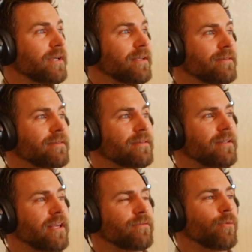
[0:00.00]
Like
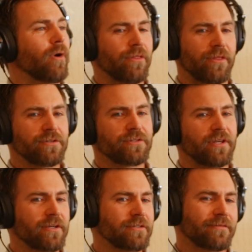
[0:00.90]
if you want these
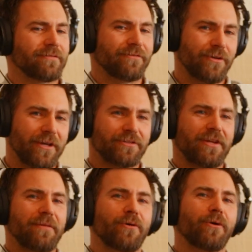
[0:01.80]
things, you got the
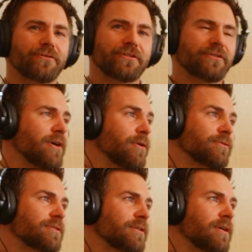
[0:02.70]
same goals as
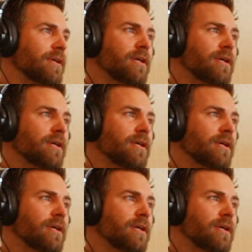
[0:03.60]
Toast.